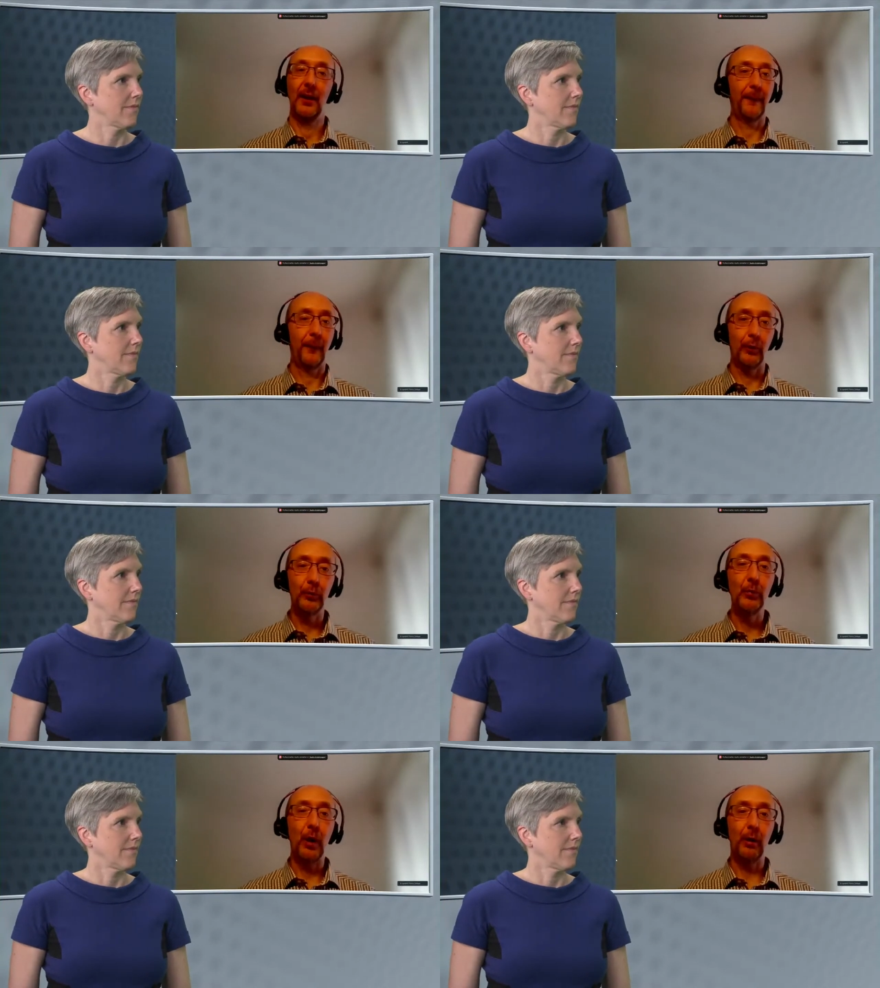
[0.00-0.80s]
Speaker 1: And for
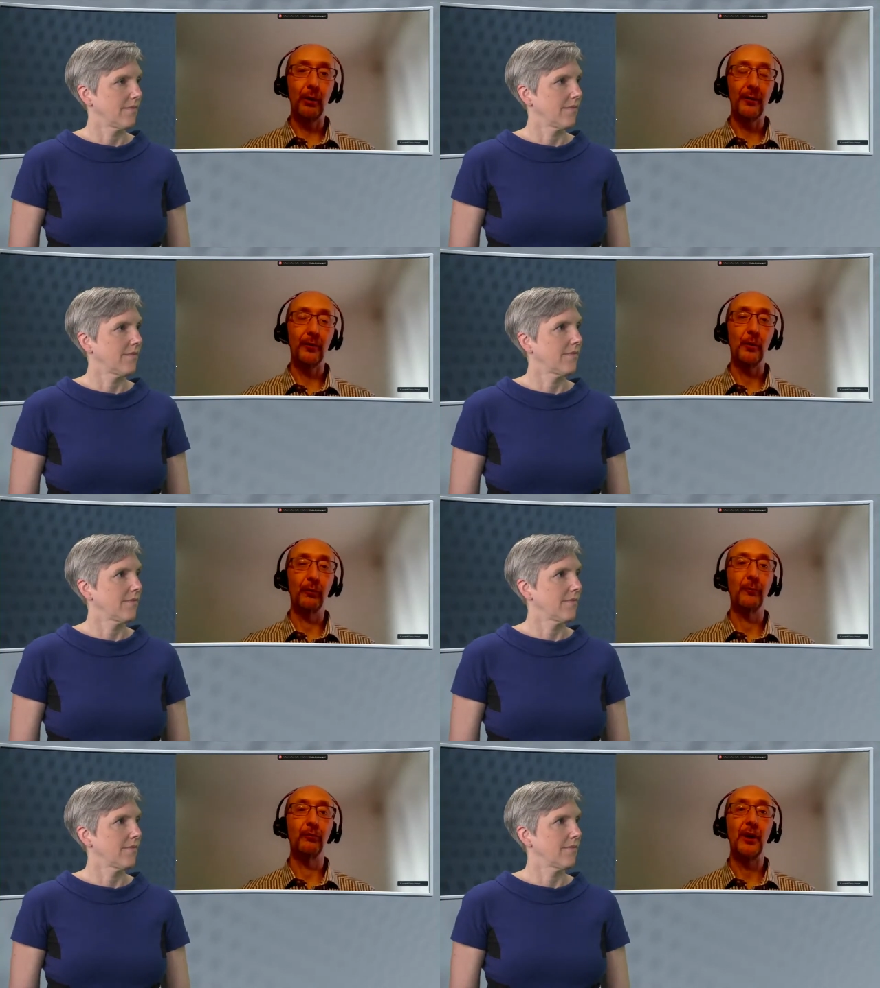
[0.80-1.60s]
two hours,
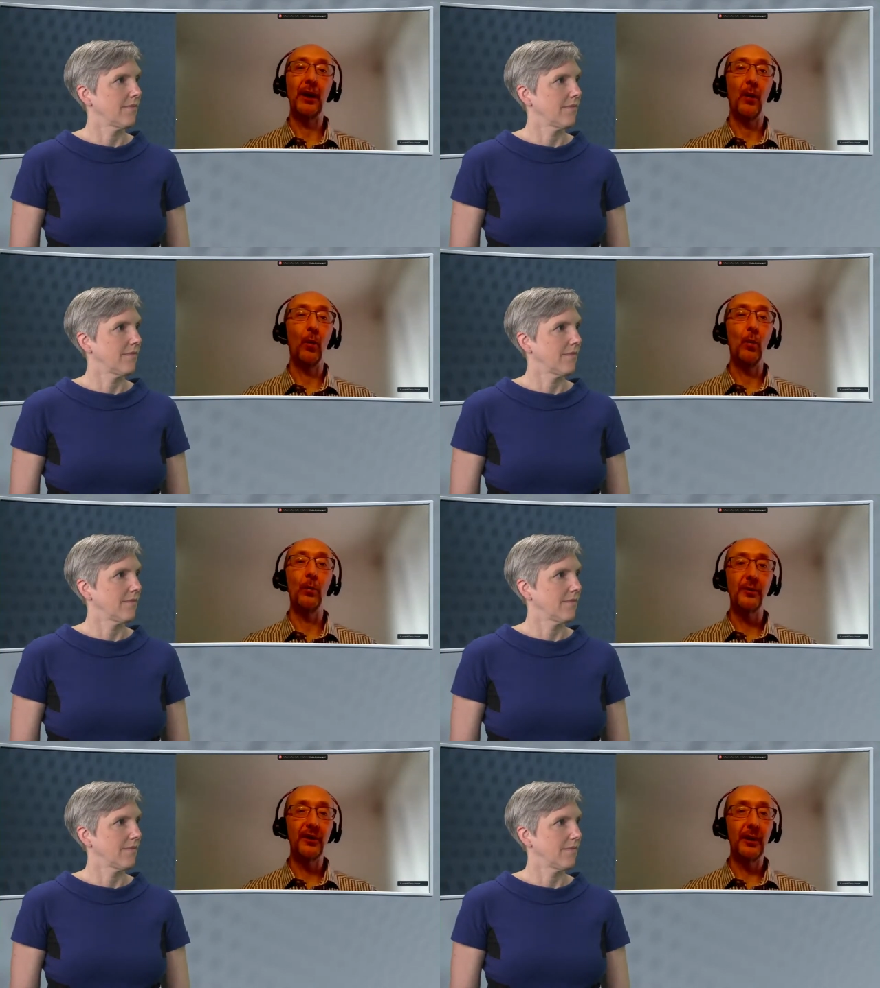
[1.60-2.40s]
we bring
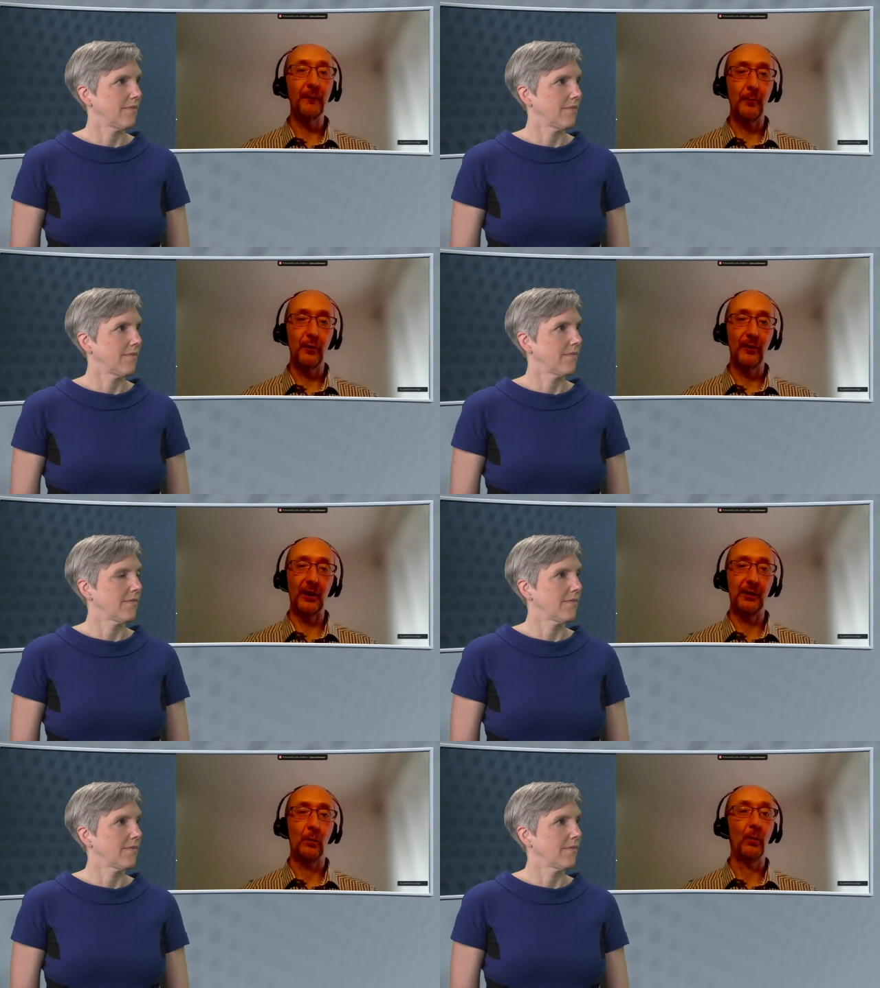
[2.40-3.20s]
all the team from the
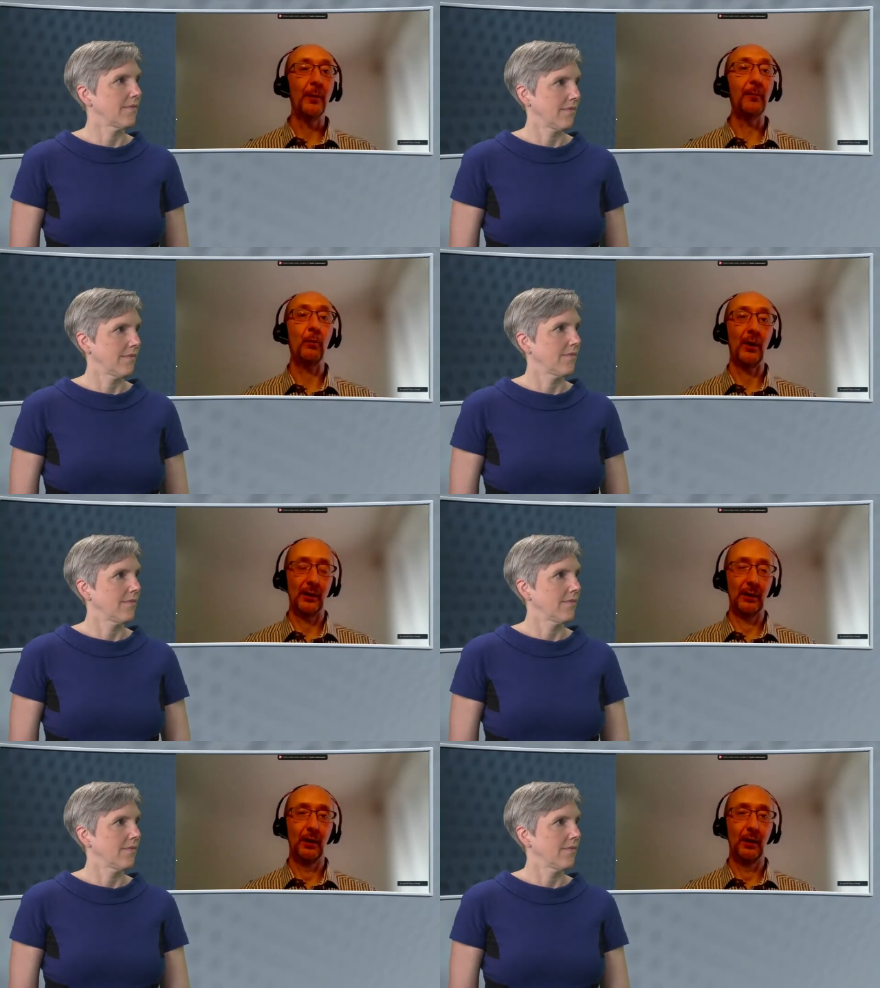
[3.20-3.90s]
site, one by one,